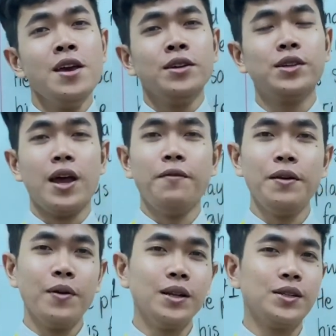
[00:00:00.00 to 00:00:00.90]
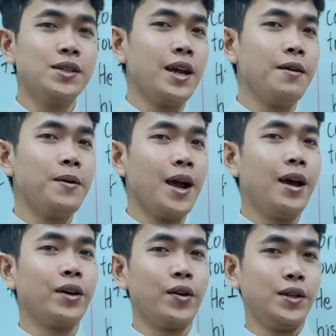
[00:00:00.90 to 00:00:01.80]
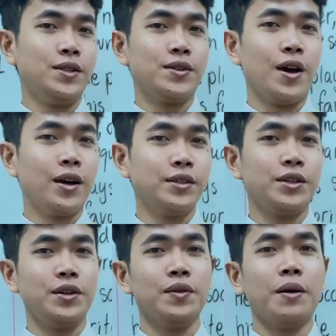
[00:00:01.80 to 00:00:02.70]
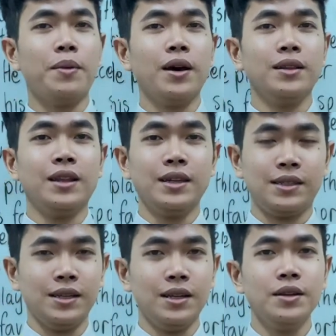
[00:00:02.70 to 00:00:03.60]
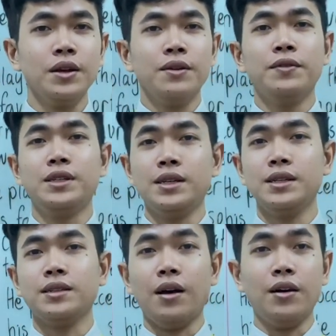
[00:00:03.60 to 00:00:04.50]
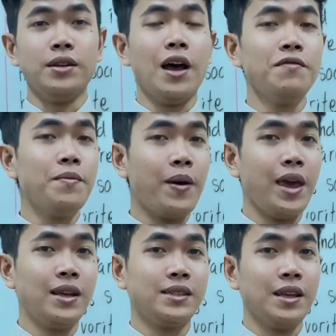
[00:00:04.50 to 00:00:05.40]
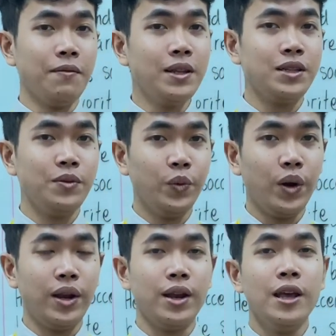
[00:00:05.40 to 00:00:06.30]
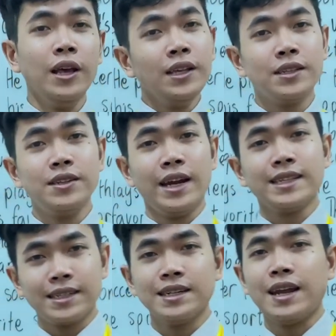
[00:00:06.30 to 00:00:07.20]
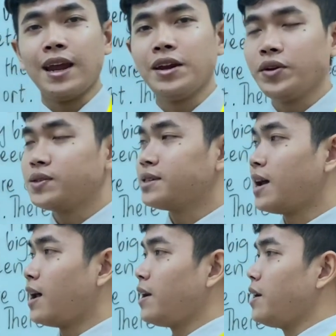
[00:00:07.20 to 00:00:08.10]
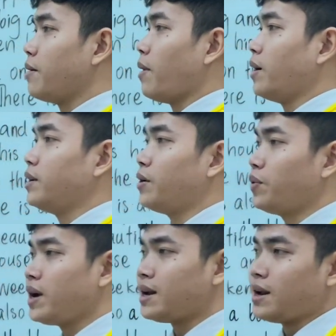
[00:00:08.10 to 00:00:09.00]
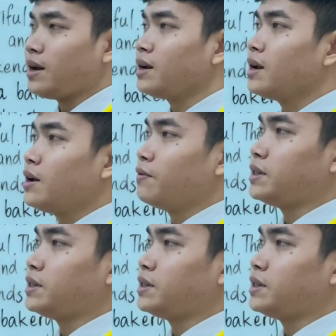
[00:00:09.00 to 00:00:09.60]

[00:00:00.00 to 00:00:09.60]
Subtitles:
So everyone, today we are going to continue about lesson, which is on our page 71. So yesterday, you studied about the reading,